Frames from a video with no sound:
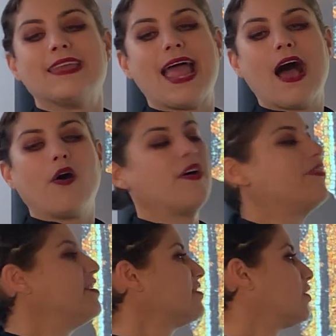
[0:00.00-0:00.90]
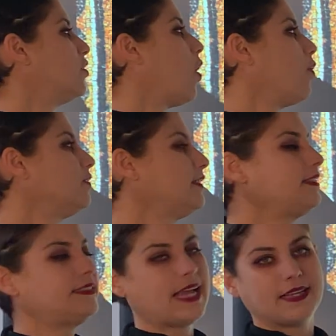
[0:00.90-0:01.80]
Now, this
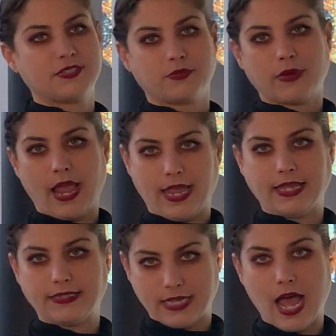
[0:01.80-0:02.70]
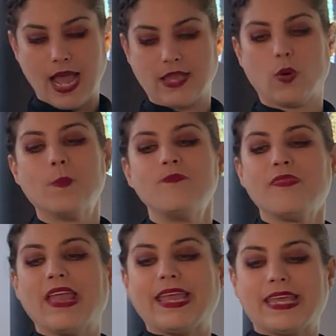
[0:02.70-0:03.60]
golden tesserae tiled
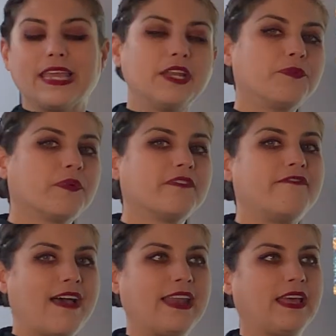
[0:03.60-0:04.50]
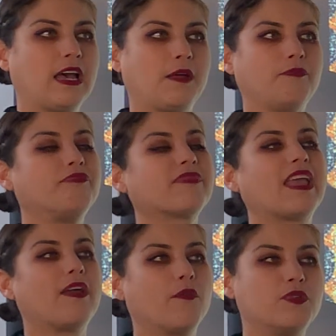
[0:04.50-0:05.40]
in Ravenna
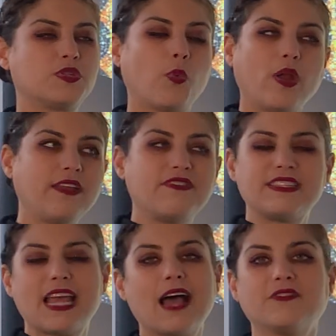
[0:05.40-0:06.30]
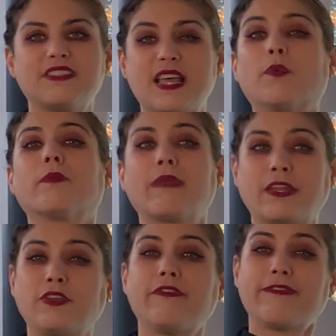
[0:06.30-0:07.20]
was one of the towns that were
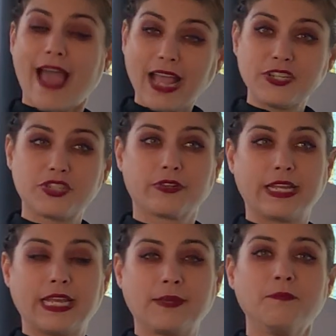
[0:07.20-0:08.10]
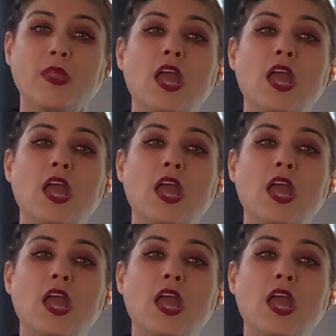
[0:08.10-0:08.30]
manufacturing